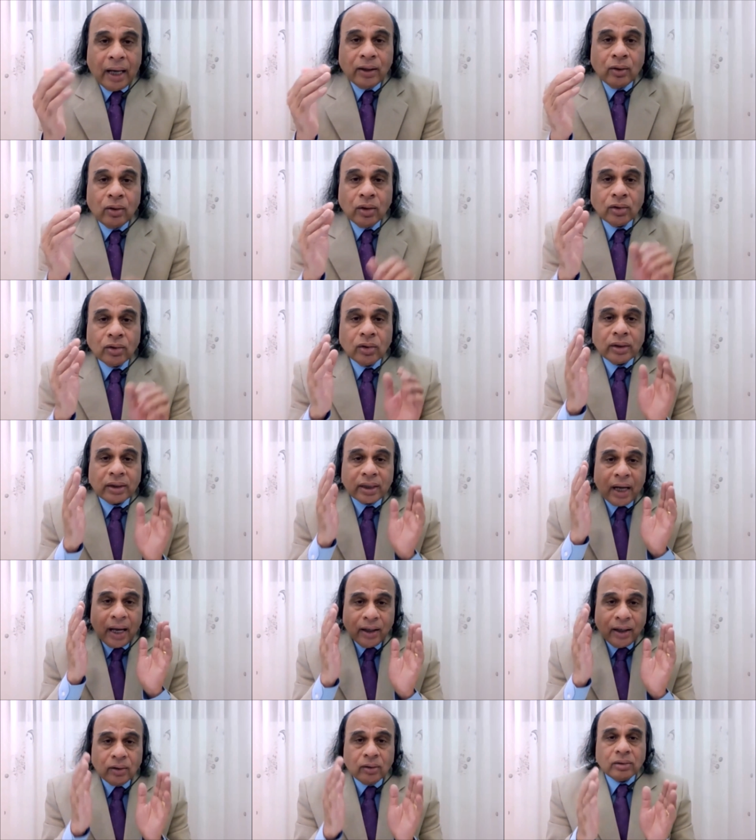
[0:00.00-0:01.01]
And also
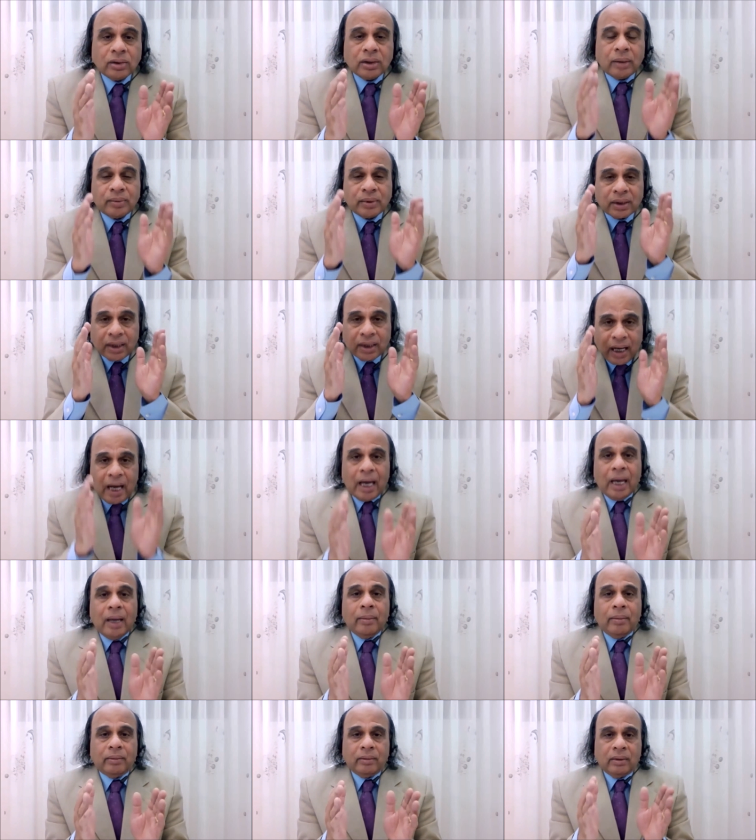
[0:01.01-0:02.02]
try to
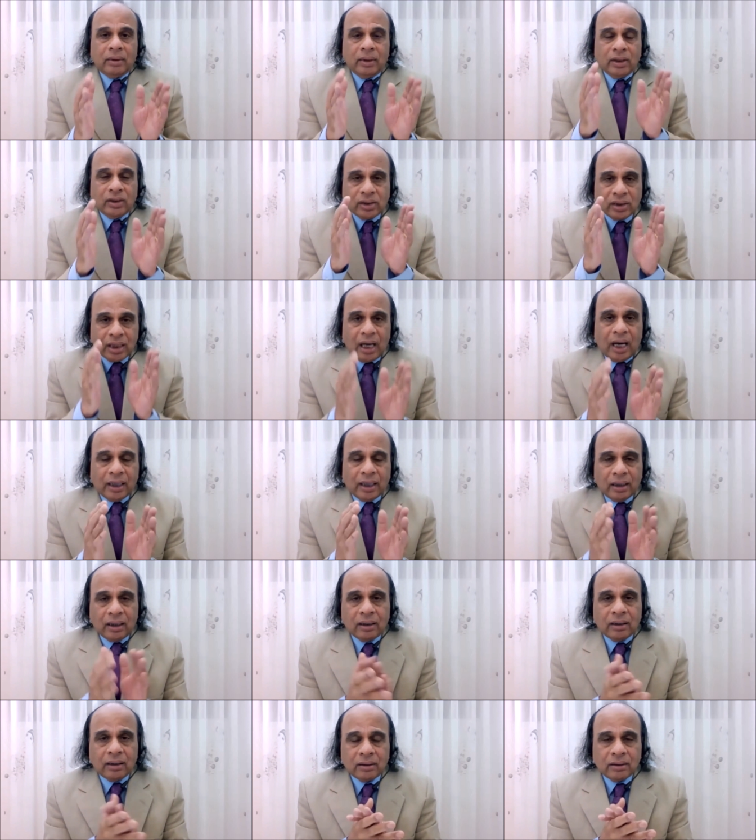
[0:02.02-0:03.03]
subscribe this
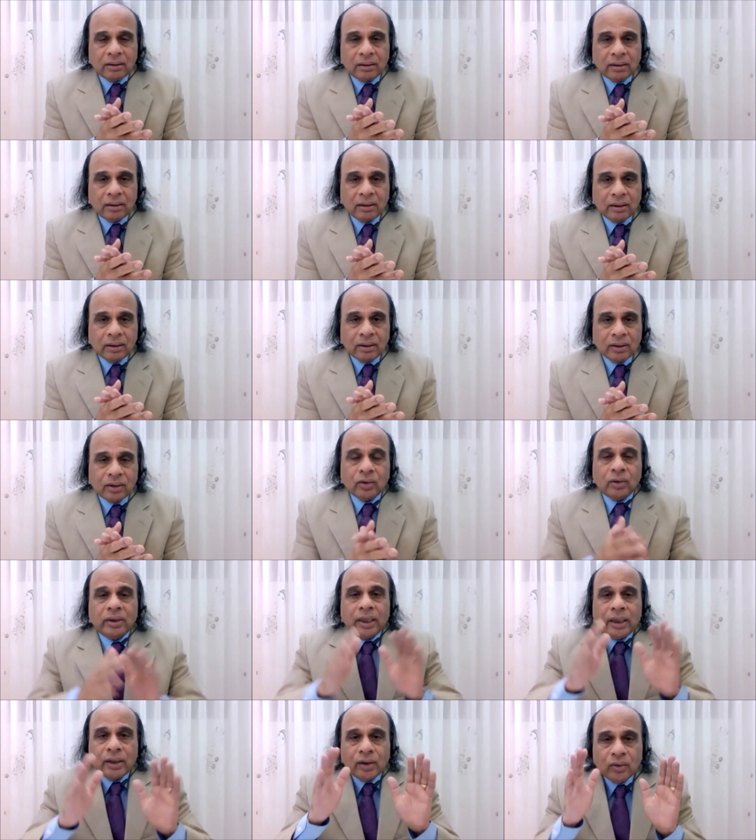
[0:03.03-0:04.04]
channel
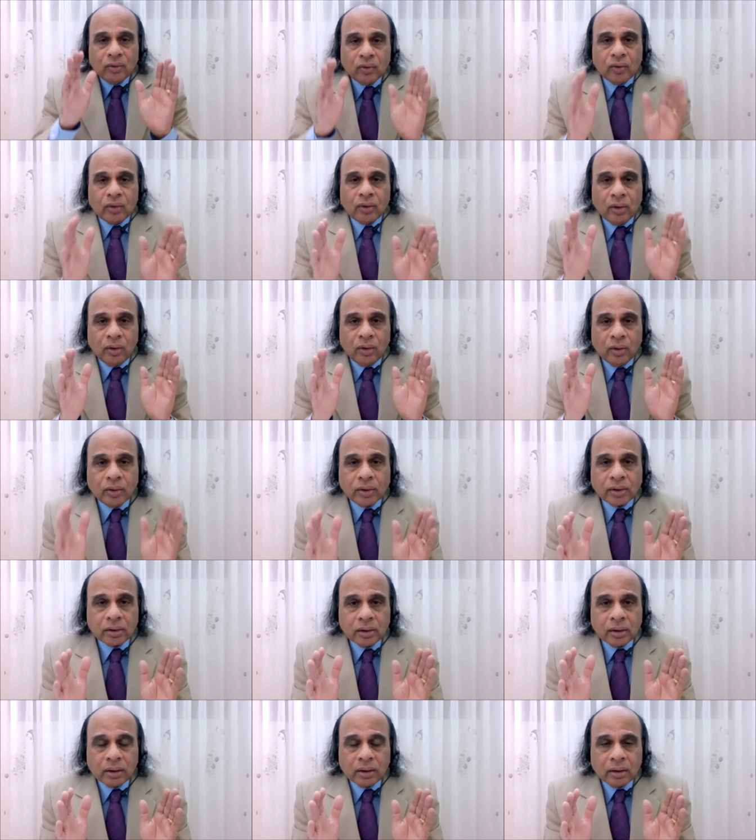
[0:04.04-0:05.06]
so that you won't
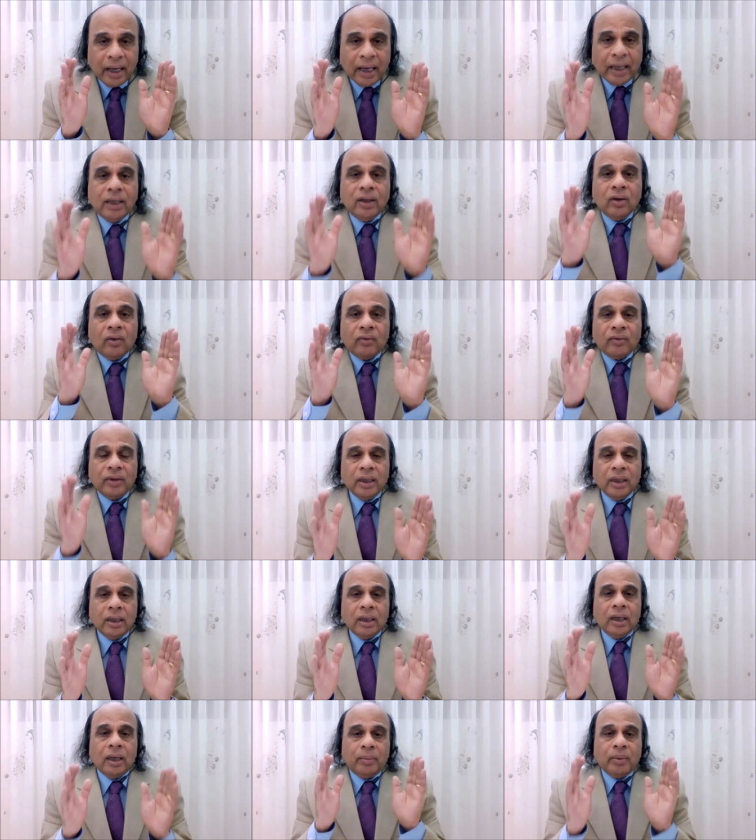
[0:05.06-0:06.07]
lose any of
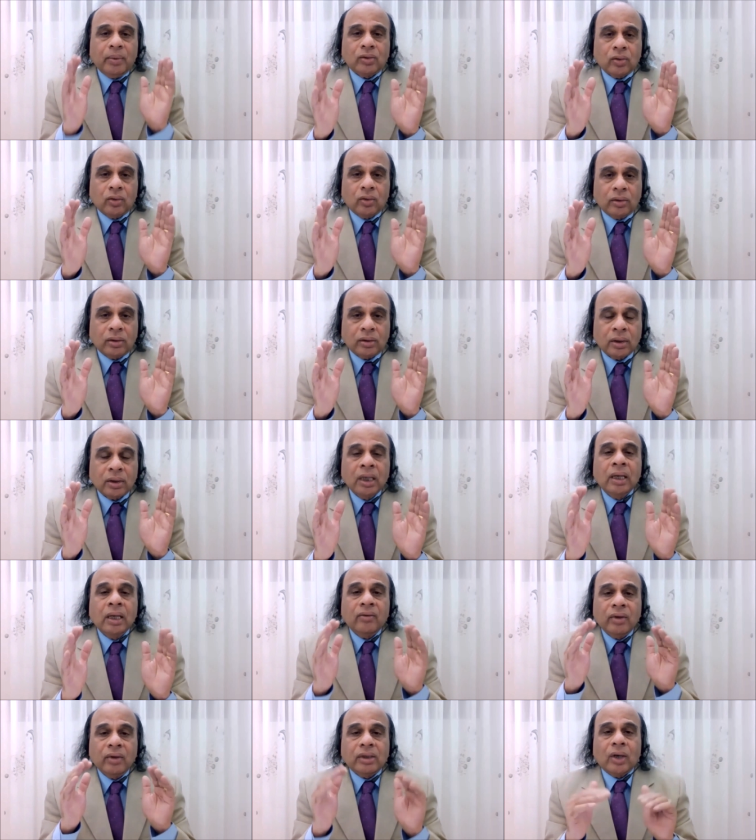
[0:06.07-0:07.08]
the episodes
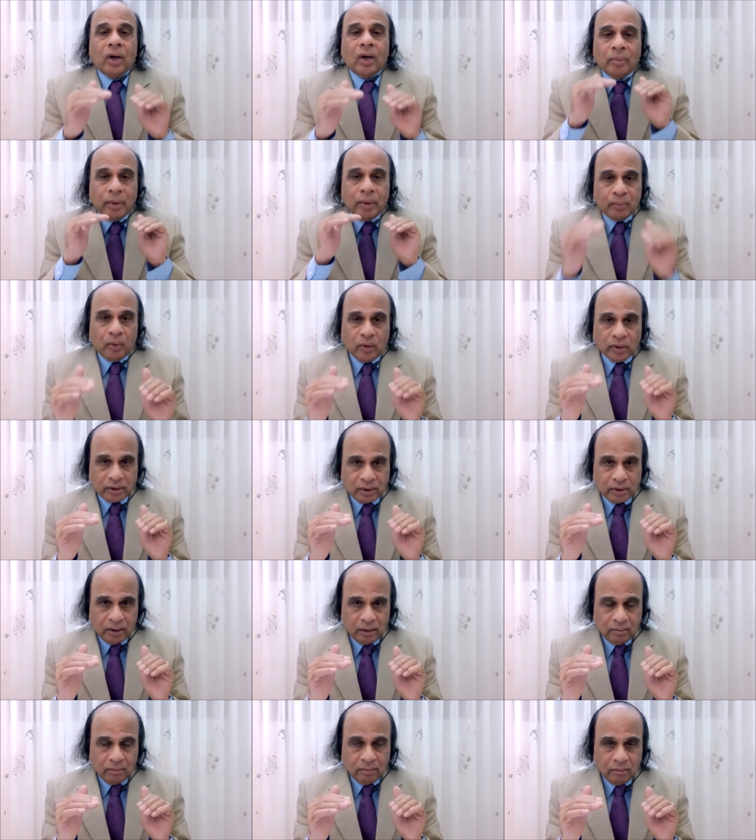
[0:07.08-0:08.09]
which I will be
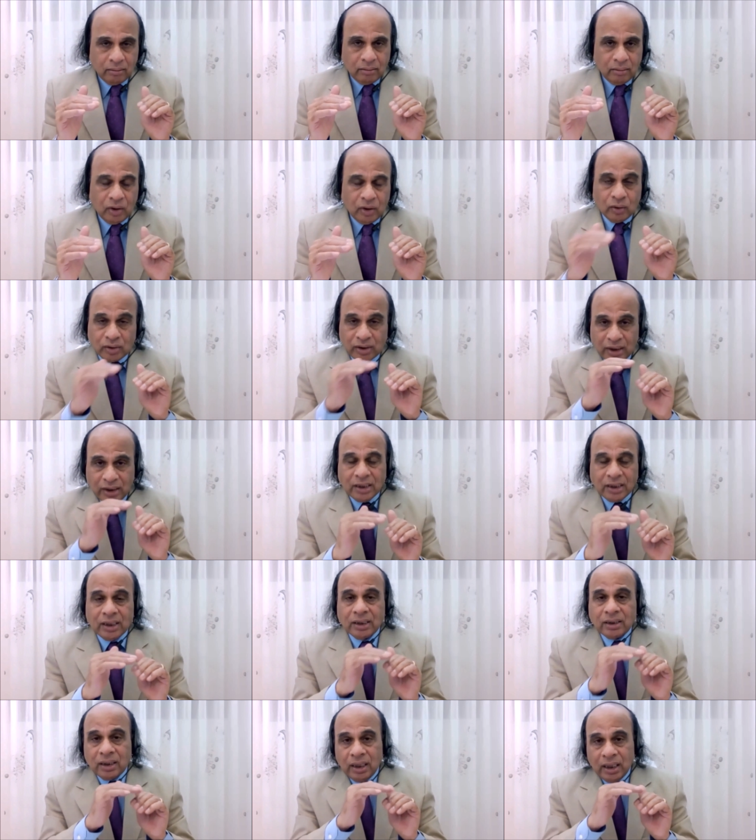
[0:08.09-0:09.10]
posting because this
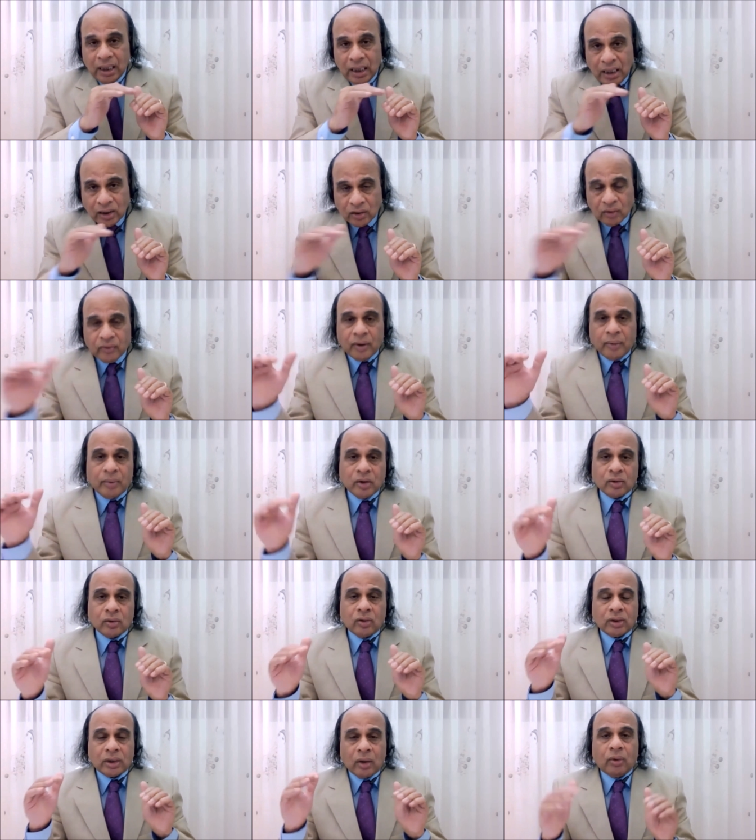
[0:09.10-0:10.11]
is a series of
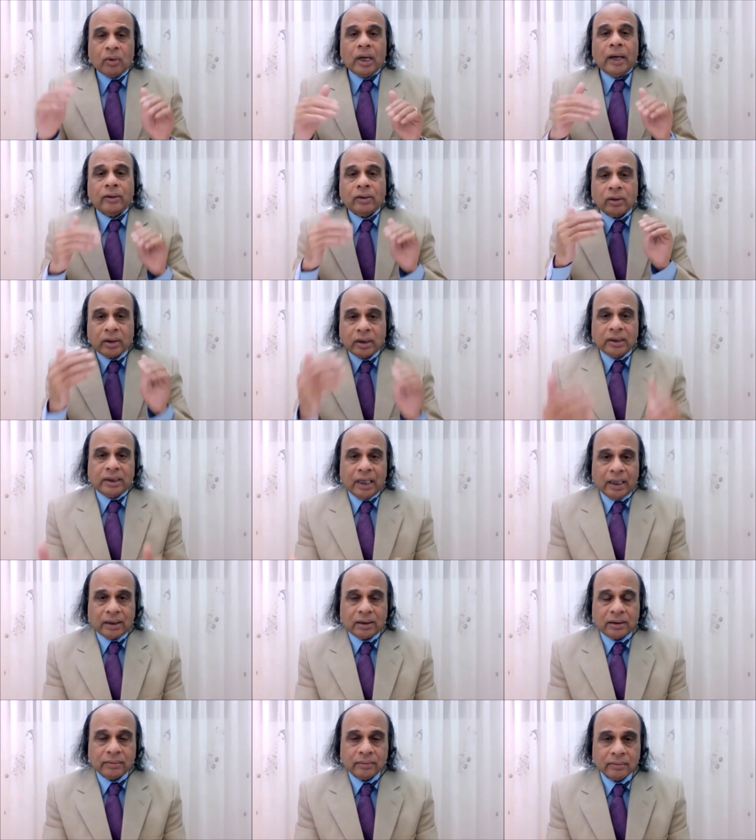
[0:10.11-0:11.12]
episodes I would like to
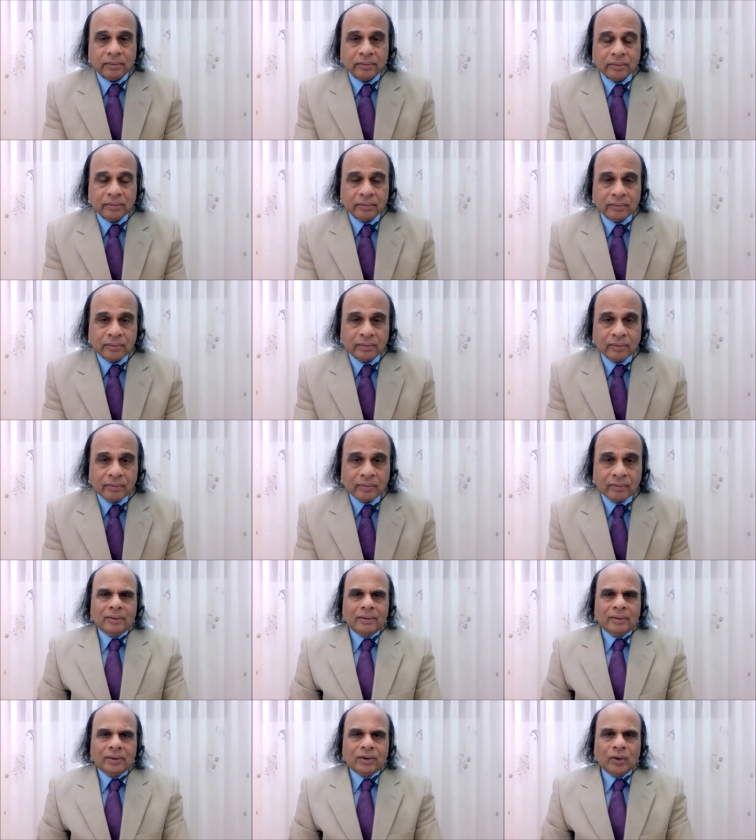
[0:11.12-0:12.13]
conduct.
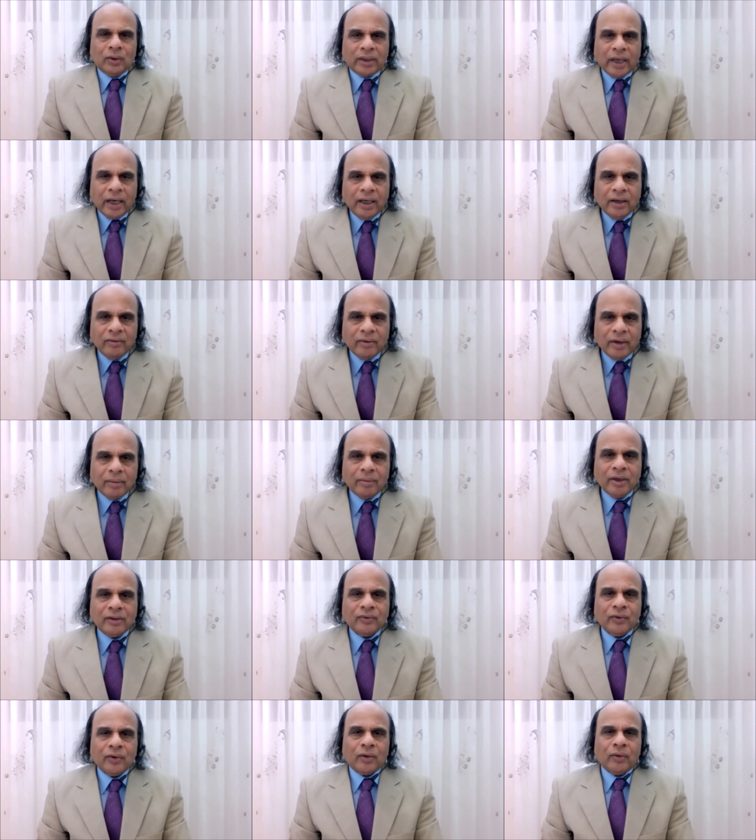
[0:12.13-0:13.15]
So thank you very
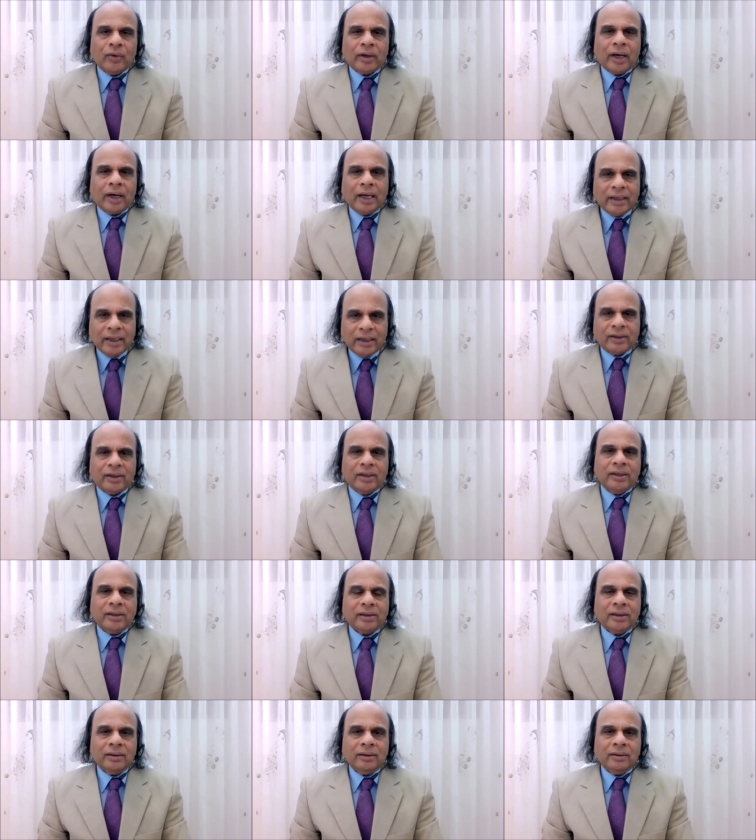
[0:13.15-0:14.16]
much for your kind
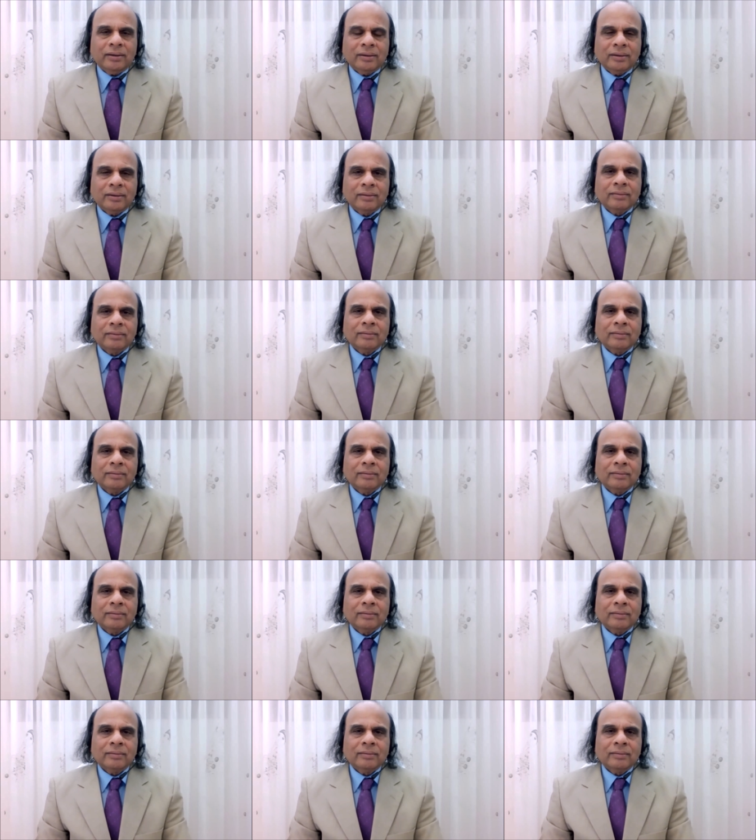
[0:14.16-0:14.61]
attention.